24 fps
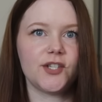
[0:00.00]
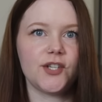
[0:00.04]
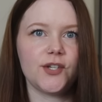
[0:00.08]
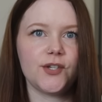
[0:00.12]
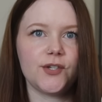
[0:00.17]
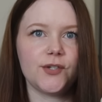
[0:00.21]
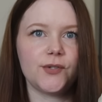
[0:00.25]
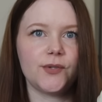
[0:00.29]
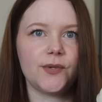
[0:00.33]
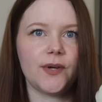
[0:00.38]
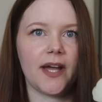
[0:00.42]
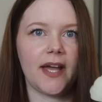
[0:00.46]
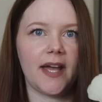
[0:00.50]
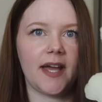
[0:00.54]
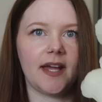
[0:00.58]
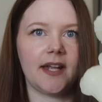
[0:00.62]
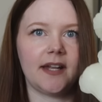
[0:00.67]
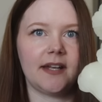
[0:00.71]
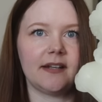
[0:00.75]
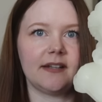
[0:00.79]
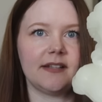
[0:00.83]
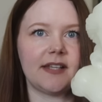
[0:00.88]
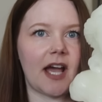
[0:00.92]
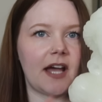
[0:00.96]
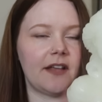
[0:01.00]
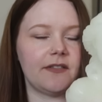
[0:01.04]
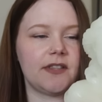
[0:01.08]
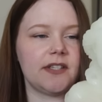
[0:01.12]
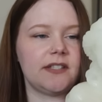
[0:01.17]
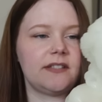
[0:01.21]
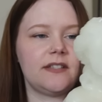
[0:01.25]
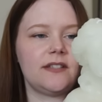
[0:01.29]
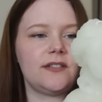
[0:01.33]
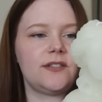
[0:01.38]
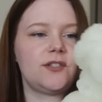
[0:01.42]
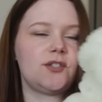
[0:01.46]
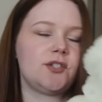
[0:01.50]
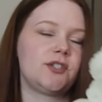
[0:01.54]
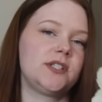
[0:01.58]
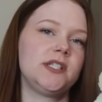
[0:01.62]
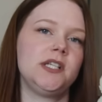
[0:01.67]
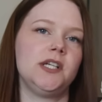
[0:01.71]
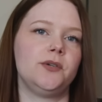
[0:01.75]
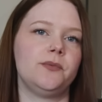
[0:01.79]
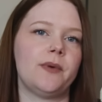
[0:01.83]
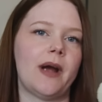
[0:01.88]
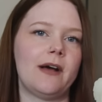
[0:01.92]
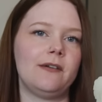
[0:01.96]
too. And yeah, this is
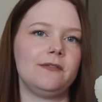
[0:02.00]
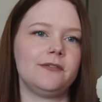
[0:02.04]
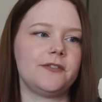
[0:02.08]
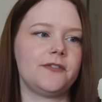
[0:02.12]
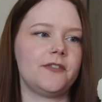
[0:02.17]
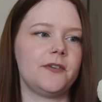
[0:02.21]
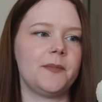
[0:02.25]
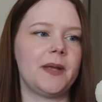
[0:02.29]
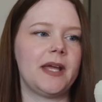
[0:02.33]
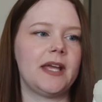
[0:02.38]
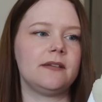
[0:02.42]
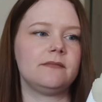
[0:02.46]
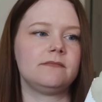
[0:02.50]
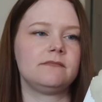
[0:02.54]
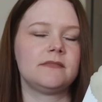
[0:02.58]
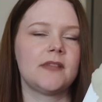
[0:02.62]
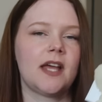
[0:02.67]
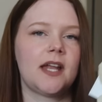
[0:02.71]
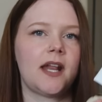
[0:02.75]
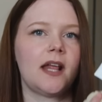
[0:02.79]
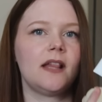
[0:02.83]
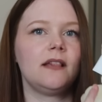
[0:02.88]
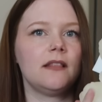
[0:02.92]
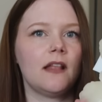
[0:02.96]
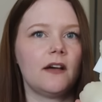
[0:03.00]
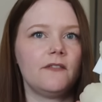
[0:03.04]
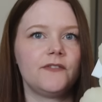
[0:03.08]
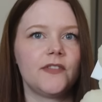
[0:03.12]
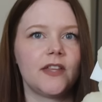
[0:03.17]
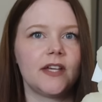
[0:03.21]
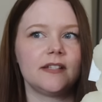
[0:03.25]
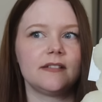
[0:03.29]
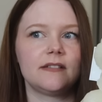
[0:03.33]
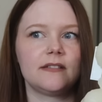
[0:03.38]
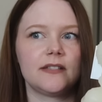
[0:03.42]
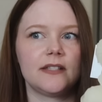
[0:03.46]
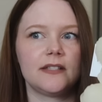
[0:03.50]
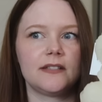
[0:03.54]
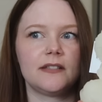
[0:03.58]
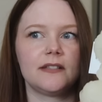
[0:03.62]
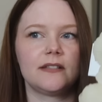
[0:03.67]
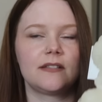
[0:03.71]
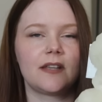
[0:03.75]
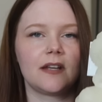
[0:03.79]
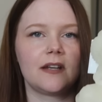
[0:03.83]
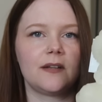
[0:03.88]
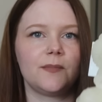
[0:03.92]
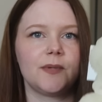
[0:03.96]
just year round for me. And I love this. This
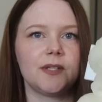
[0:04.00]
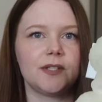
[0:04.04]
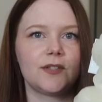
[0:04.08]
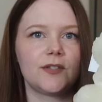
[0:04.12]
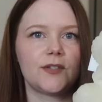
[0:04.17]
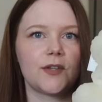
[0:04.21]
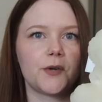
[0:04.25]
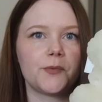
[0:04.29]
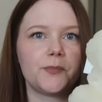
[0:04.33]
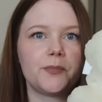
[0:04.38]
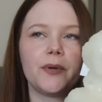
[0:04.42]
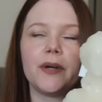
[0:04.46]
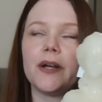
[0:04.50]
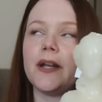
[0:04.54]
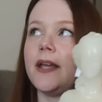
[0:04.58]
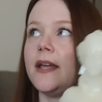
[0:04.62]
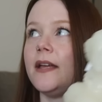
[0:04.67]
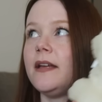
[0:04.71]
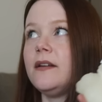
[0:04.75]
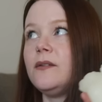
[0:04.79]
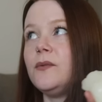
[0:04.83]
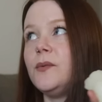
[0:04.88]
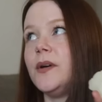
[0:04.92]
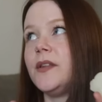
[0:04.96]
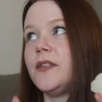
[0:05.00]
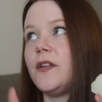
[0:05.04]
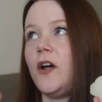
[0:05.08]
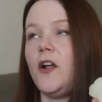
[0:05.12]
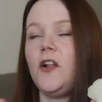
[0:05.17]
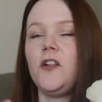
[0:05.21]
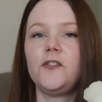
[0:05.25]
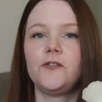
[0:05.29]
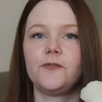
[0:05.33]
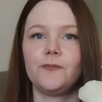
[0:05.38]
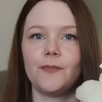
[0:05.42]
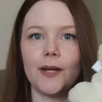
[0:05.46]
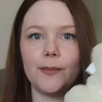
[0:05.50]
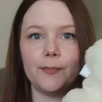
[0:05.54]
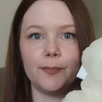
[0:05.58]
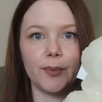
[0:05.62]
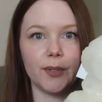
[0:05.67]
is gonna be so pretty with all of my